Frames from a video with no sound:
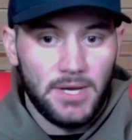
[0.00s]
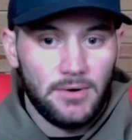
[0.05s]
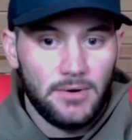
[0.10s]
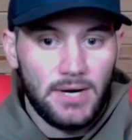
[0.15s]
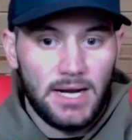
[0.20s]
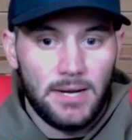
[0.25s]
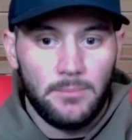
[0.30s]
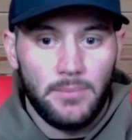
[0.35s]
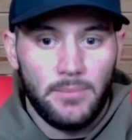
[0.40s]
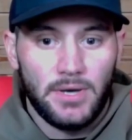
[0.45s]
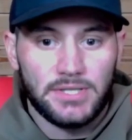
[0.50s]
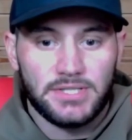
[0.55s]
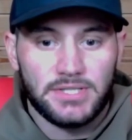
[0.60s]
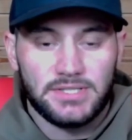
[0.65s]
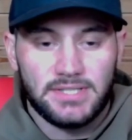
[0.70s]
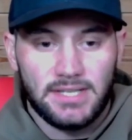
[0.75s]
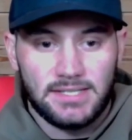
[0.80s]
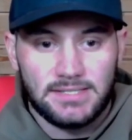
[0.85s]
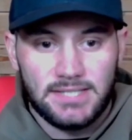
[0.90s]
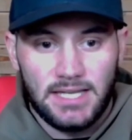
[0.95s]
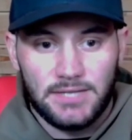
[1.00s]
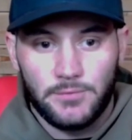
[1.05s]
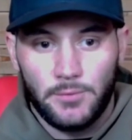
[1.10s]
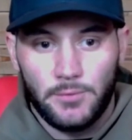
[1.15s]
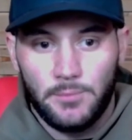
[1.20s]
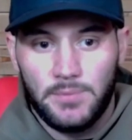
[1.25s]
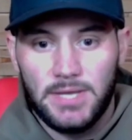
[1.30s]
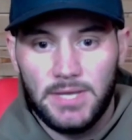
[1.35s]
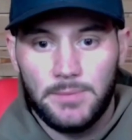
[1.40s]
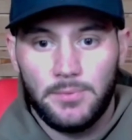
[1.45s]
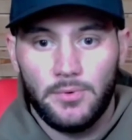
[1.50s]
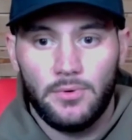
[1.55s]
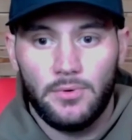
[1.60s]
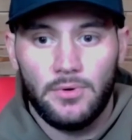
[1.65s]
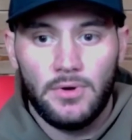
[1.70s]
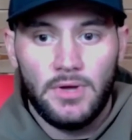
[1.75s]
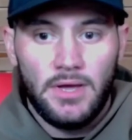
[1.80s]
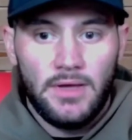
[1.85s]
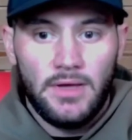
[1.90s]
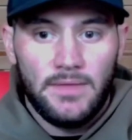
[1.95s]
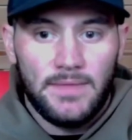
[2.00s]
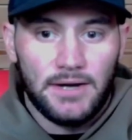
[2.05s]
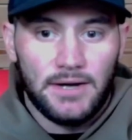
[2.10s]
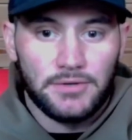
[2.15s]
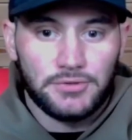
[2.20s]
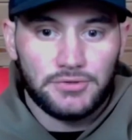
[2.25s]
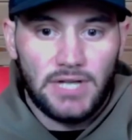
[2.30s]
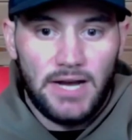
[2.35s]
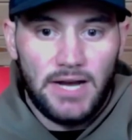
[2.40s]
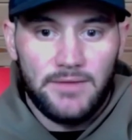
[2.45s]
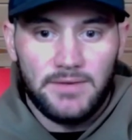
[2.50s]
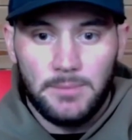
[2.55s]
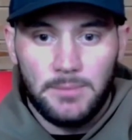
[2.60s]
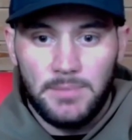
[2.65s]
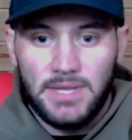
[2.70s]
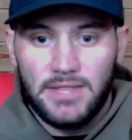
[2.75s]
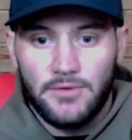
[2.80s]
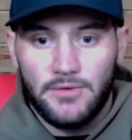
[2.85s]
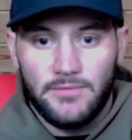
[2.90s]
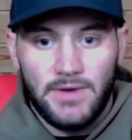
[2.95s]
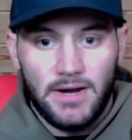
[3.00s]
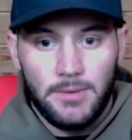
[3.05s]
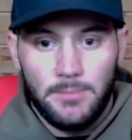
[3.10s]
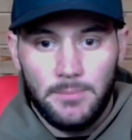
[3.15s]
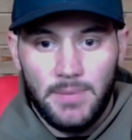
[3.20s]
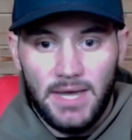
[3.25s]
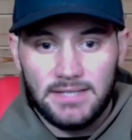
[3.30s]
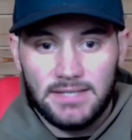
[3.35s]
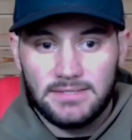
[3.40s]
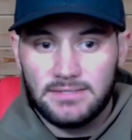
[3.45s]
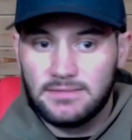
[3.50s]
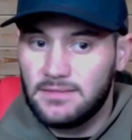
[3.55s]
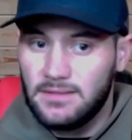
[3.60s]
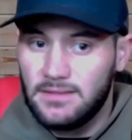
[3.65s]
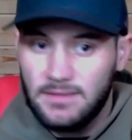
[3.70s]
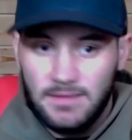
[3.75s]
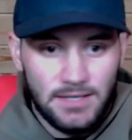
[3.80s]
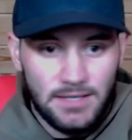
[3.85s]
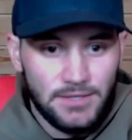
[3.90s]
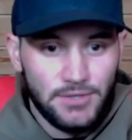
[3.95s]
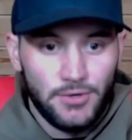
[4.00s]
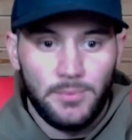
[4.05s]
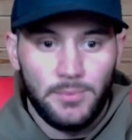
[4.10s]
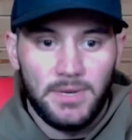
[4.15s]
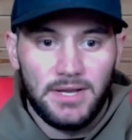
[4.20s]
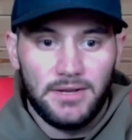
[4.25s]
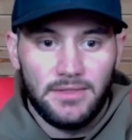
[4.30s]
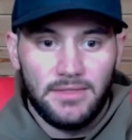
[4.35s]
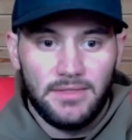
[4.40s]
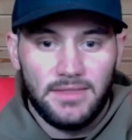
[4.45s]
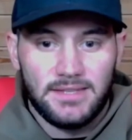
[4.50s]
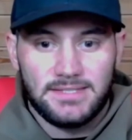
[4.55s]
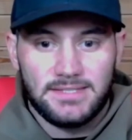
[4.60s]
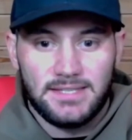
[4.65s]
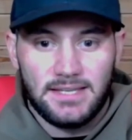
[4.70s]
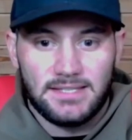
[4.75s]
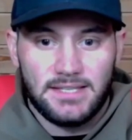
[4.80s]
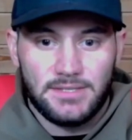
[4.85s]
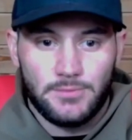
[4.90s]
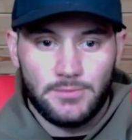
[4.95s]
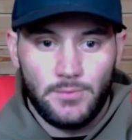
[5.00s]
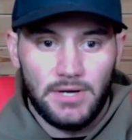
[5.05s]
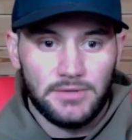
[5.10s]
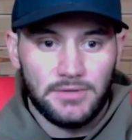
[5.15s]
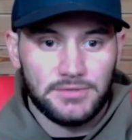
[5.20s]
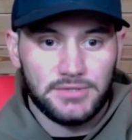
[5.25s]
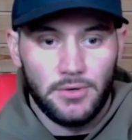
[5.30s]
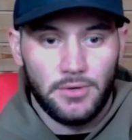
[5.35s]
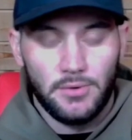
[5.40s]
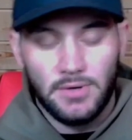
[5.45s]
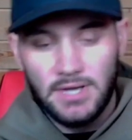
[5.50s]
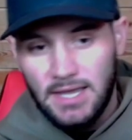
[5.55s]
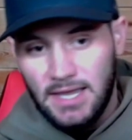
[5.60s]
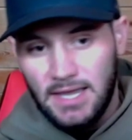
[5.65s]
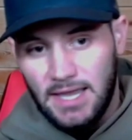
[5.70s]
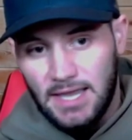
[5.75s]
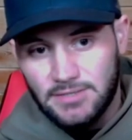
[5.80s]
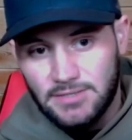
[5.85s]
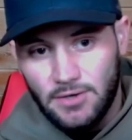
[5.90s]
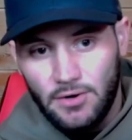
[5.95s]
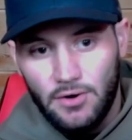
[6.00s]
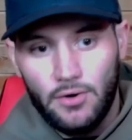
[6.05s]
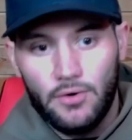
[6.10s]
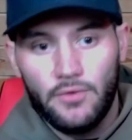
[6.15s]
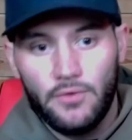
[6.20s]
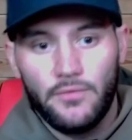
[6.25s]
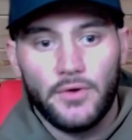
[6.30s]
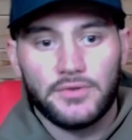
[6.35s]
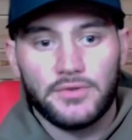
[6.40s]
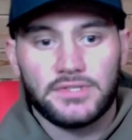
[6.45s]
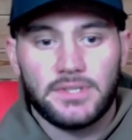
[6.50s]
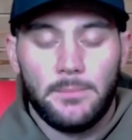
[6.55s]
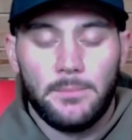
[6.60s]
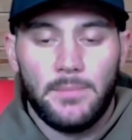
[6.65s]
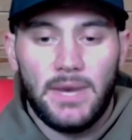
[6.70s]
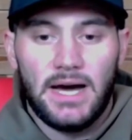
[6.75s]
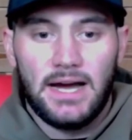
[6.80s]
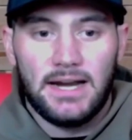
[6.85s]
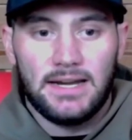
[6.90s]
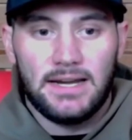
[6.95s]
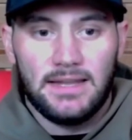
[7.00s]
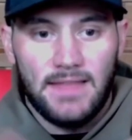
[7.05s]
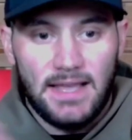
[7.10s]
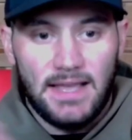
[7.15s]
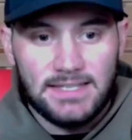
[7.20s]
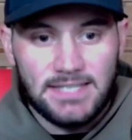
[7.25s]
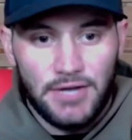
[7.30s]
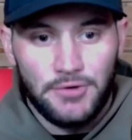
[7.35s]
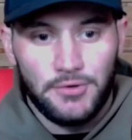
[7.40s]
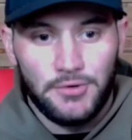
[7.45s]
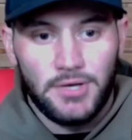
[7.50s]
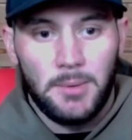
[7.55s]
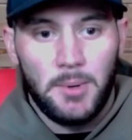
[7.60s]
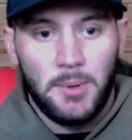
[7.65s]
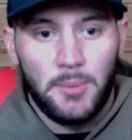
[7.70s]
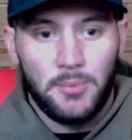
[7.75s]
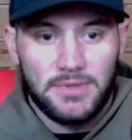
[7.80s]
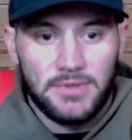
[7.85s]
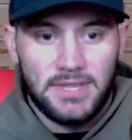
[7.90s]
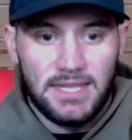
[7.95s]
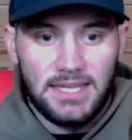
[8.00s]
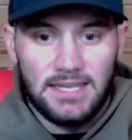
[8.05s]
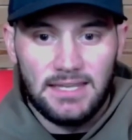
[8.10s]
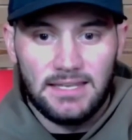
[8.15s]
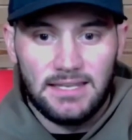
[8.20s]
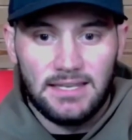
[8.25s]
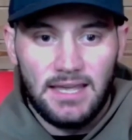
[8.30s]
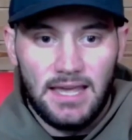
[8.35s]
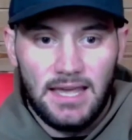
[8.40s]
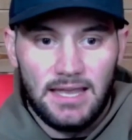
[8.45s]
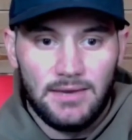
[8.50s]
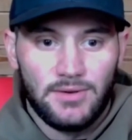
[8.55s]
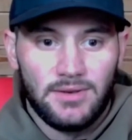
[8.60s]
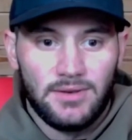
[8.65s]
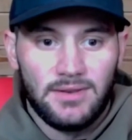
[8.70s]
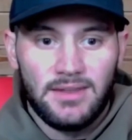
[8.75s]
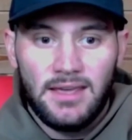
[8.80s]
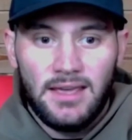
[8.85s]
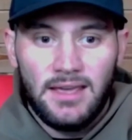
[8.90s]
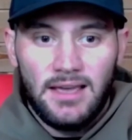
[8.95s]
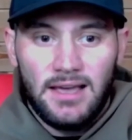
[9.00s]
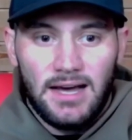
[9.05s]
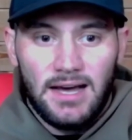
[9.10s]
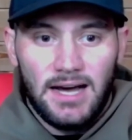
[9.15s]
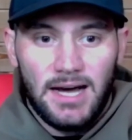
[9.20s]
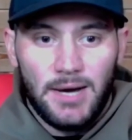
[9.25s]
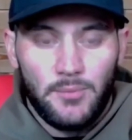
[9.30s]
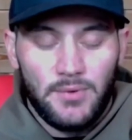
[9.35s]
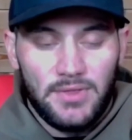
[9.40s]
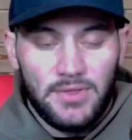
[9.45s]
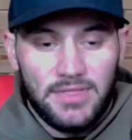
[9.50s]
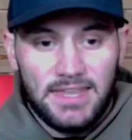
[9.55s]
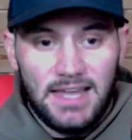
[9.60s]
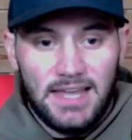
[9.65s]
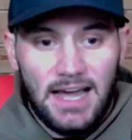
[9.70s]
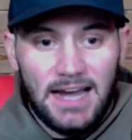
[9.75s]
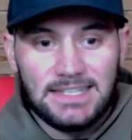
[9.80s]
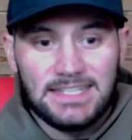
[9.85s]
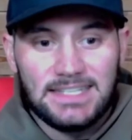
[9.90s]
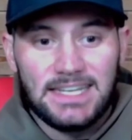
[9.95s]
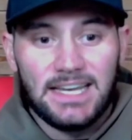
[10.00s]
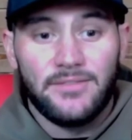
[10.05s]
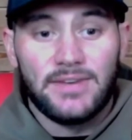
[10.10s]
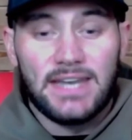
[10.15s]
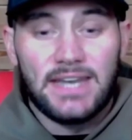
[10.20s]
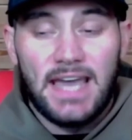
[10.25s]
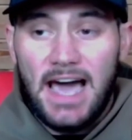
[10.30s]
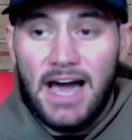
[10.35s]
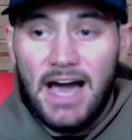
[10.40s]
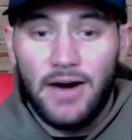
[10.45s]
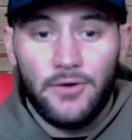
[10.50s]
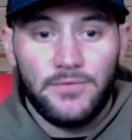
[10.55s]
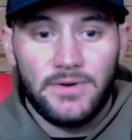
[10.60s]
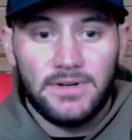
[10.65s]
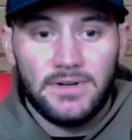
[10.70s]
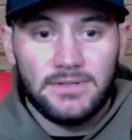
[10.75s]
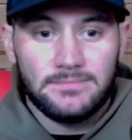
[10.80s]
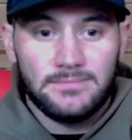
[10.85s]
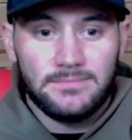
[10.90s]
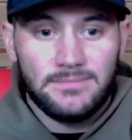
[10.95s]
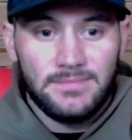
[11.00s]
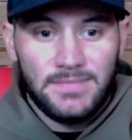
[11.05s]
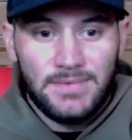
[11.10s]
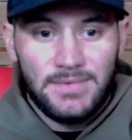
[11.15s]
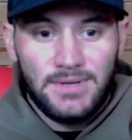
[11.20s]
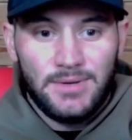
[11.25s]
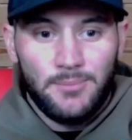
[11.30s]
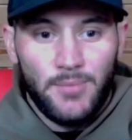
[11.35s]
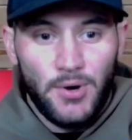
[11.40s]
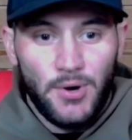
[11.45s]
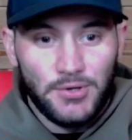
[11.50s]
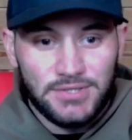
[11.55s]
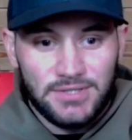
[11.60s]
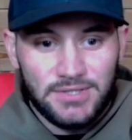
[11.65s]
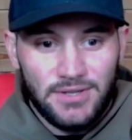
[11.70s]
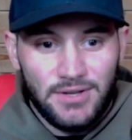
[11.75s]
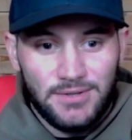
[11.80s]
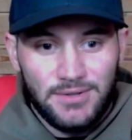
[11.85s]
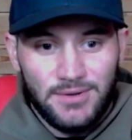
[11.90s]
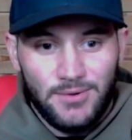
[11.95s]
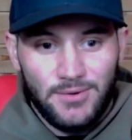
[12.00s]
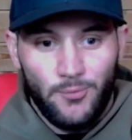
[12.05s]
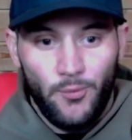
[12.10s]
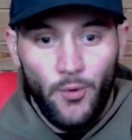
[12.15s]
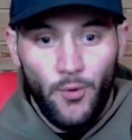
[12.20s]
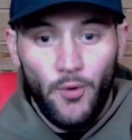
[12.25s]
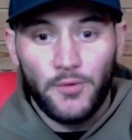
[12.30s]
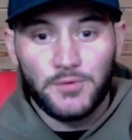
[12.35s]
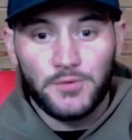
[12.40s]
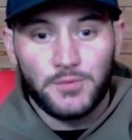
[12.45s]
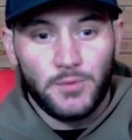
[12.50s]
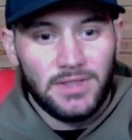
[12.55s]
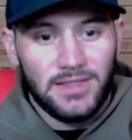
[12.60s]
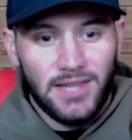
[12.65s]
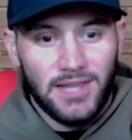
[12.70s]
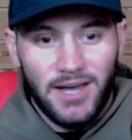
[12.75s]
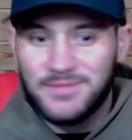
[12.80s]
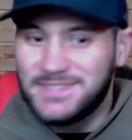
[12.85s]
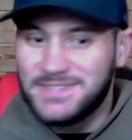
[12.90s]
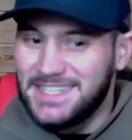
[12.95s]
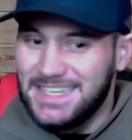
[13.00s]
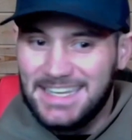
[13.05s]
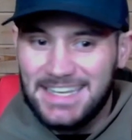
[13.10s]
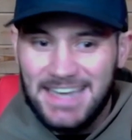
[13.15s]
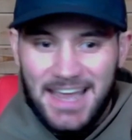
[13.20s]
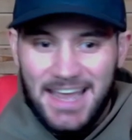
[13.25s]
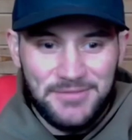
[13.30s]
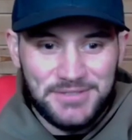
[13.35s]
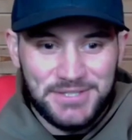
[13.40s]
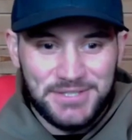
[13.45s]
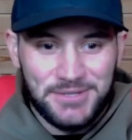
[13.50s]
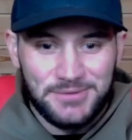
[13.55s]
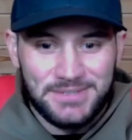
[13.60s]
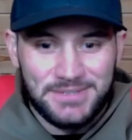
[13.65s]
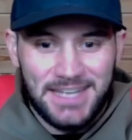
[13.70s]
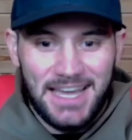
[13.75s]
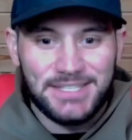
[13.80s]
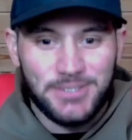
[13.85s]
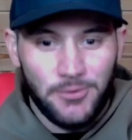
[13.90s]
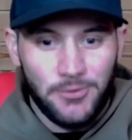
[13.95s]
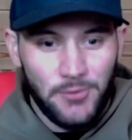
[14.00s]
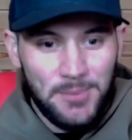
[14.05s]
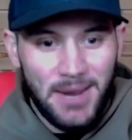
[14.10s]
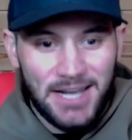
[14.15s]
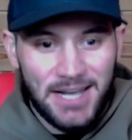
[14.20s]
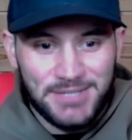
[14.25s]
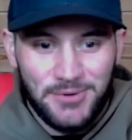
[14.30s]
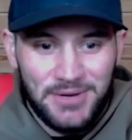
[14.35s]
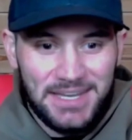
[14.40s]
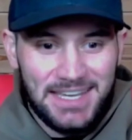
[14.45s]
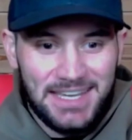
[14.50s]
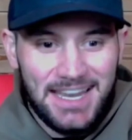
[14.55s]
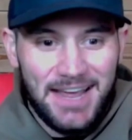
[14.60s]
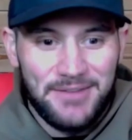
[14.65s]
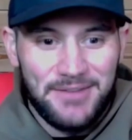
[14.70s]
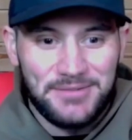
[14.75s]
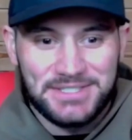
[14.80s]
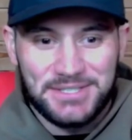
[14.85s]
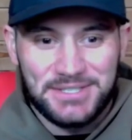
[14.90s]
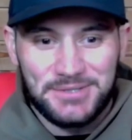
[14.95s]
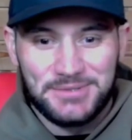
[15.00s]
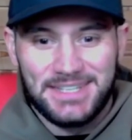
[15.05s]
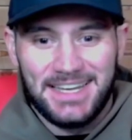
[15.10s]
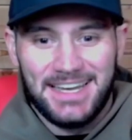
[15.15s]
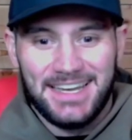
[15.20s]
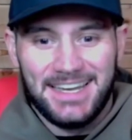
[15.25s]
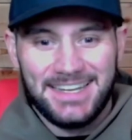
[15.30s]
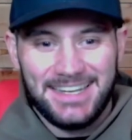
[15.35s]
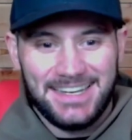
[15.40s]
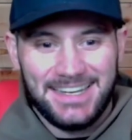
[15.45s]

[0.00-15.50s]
around a bunch of successful people that are striving to be their very best, then you'll be the sixth as well. So it's all of those combined, and that's how you come up with eat. And with the idea of an alpha, most wolves would love to eat every single day, so we might as well eat every single day.